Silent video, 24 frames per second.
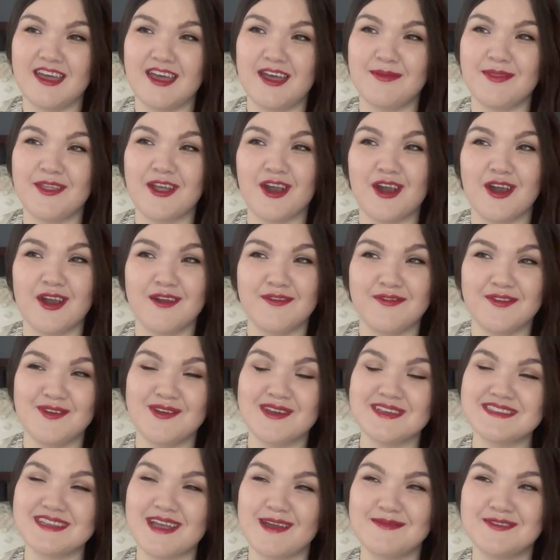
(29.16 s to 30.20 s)
There are a few
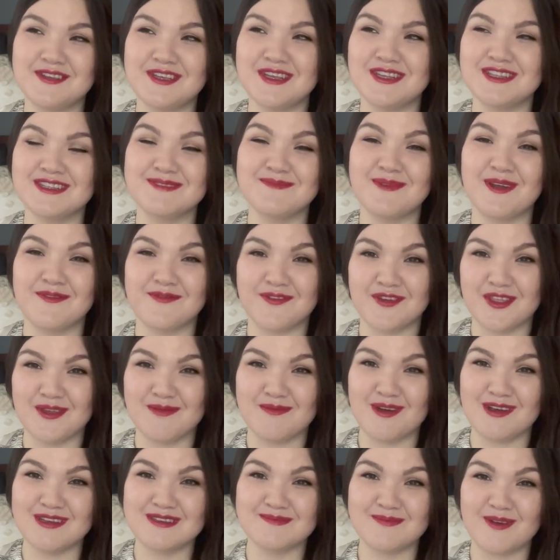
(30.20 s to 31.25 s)
exceptions, but for the
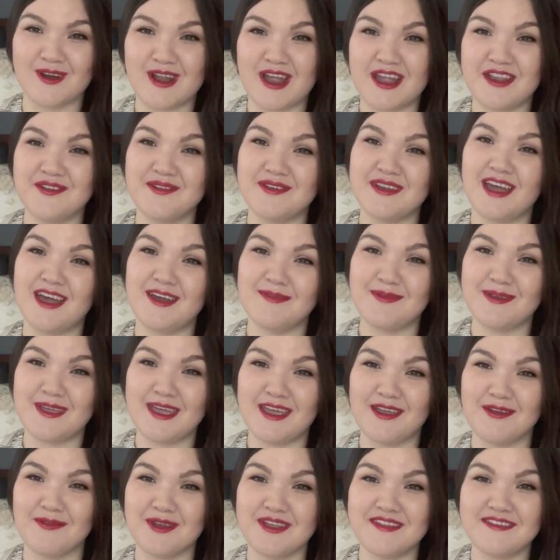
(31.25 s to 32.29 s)
most part, I do not
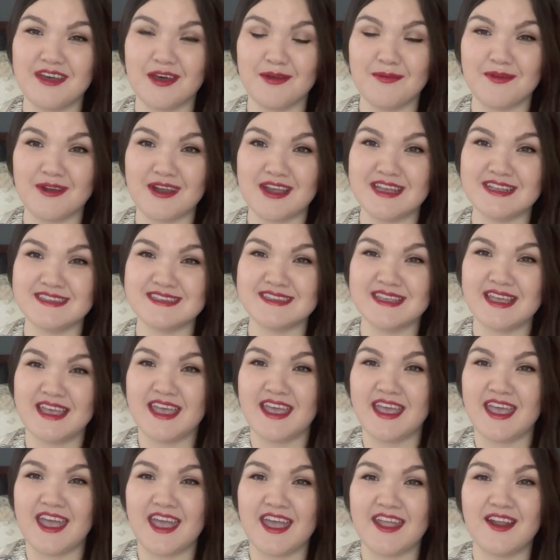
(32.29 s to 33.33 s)
pay retail price.
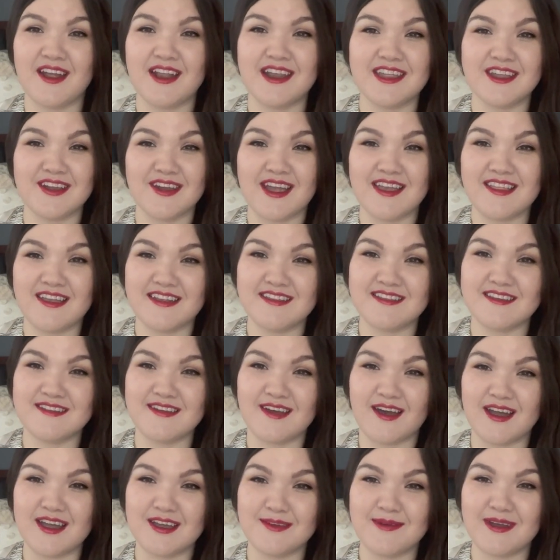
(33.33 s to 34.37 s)
And on here, I like to
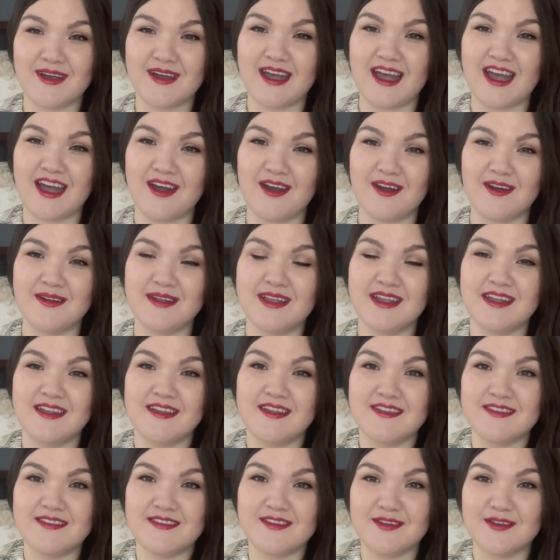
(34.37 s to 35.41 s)
talk about how
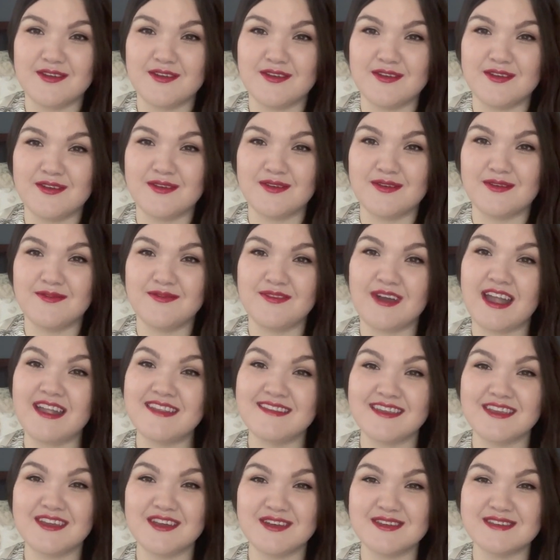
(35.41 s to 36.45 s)
to find
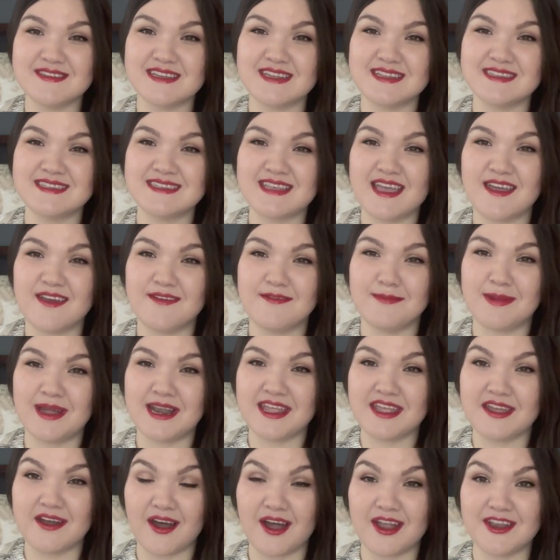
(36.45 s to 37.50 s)
deals and save
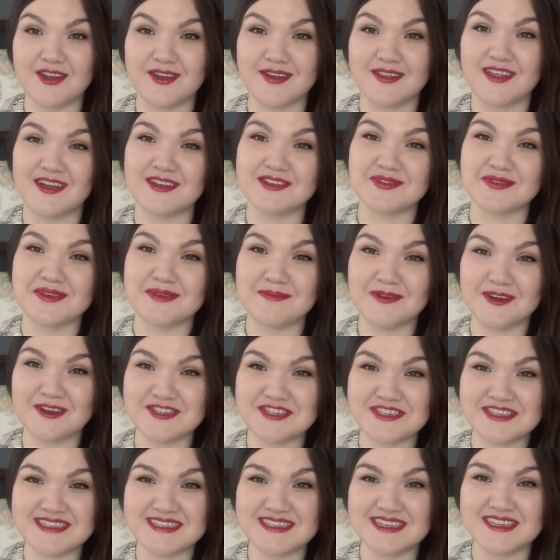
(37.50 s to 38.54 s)
money on your luxury
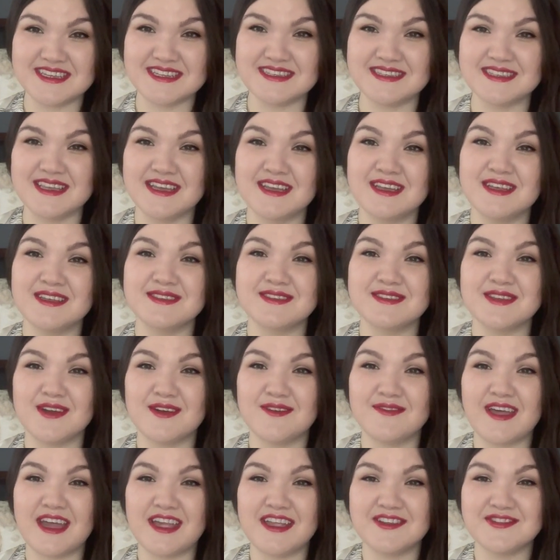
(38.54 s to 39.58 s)
purchases. So
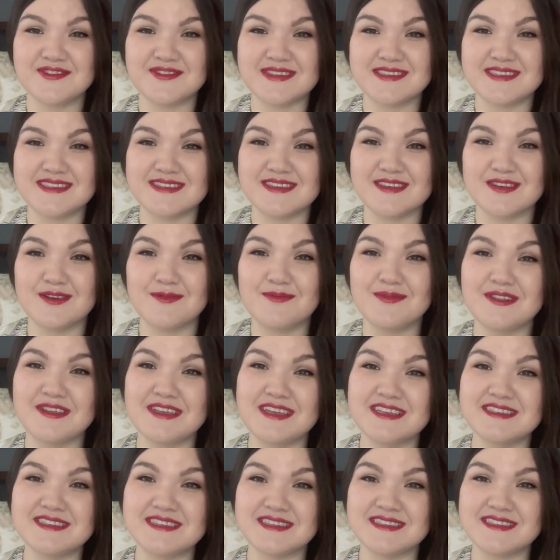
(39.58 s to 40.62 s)
if that interests you,
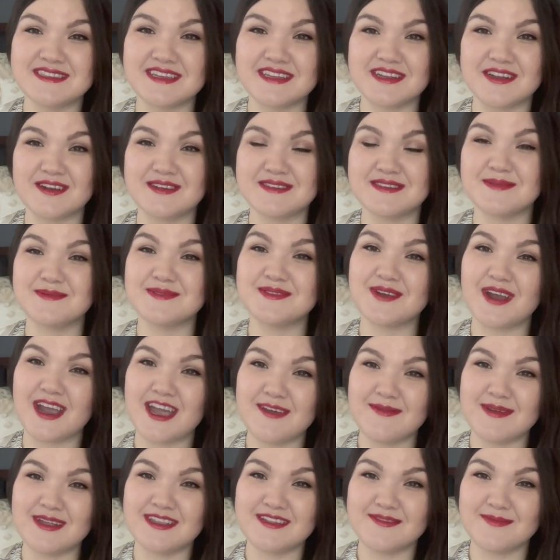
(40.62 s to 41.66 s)
please consider
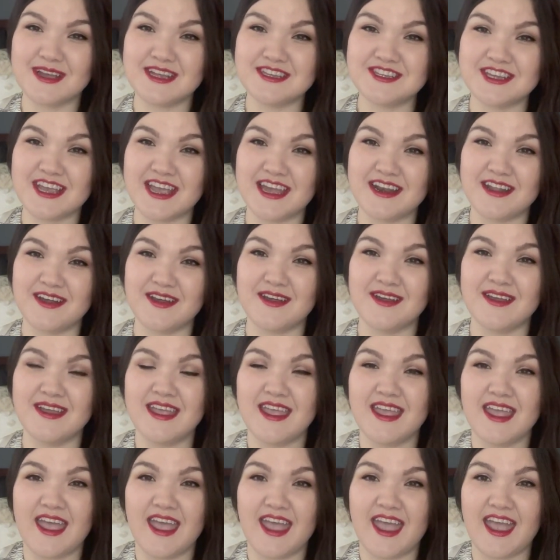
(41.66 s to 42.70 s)
subscribing to my channel.
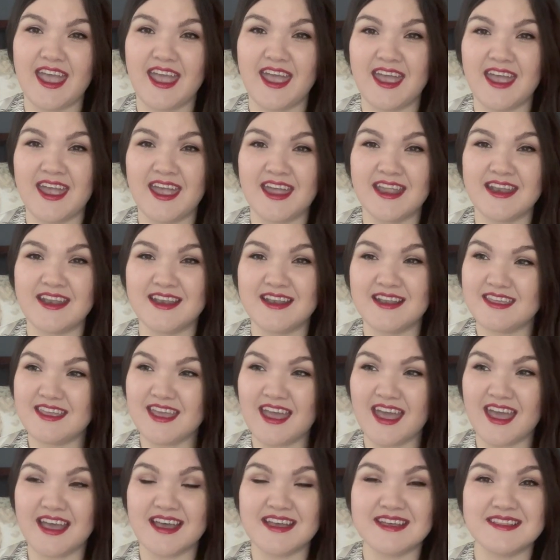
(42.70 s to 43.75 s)
And
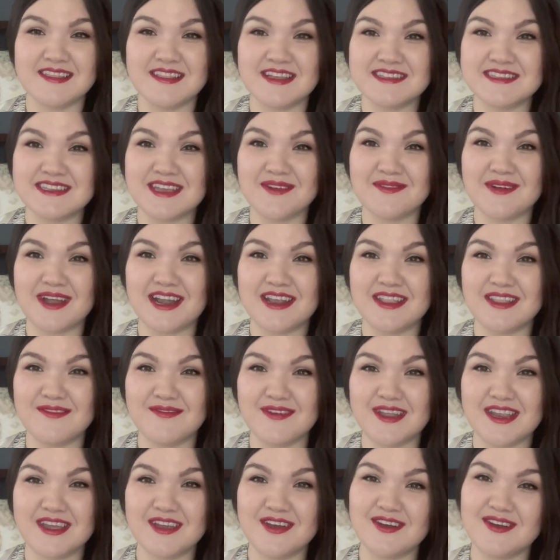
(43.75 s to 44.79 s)
yeah, let's get right in the
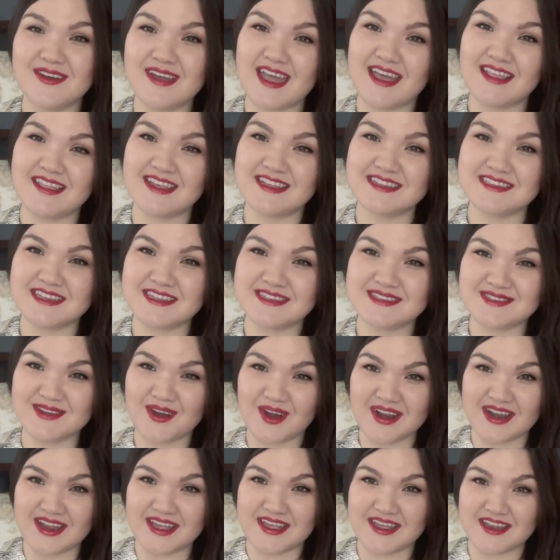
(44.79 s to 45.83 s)
video and let's get
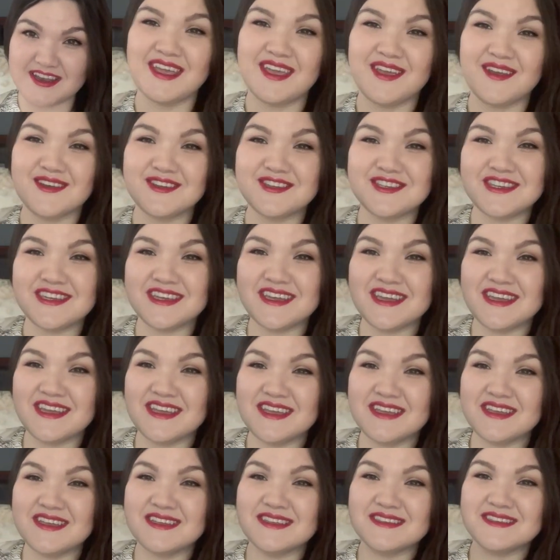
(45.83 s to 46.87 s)
started. Here she
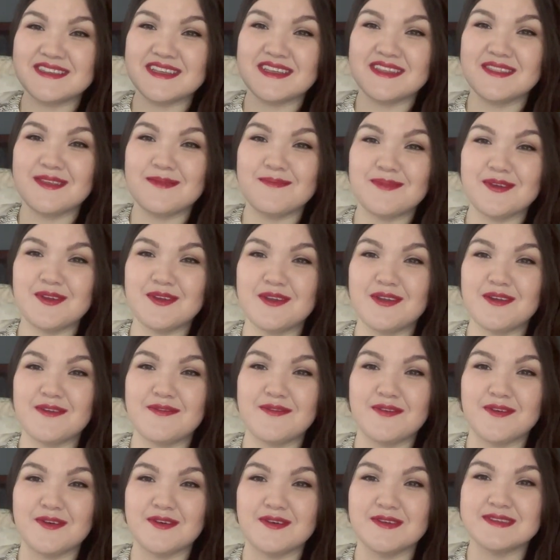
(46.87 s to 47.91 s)
is in the
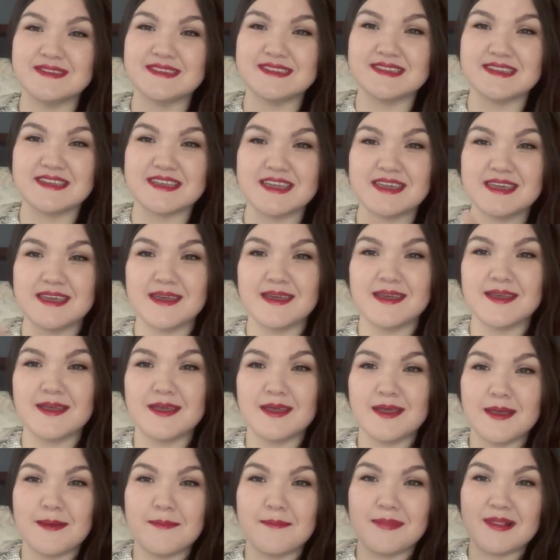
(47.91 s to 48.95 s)
beautiful, sleek,
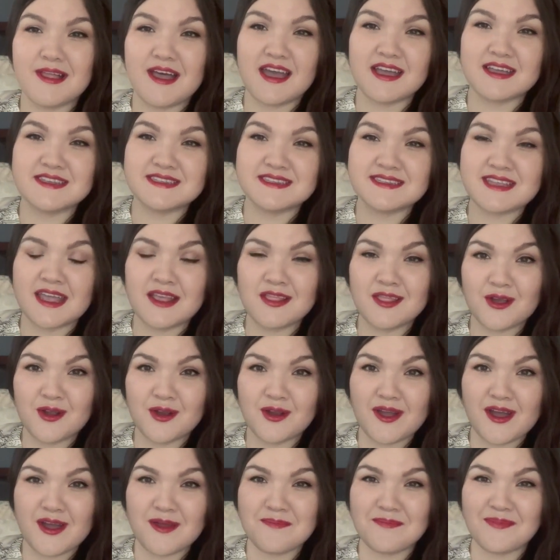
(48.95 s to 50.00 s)
black Saint
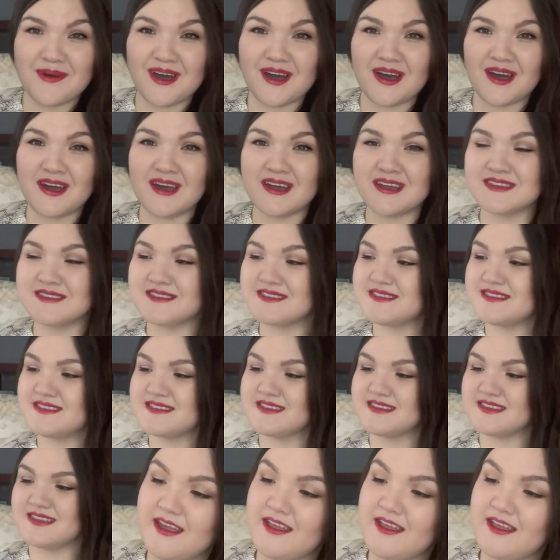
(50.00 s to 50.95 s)
Laurent box.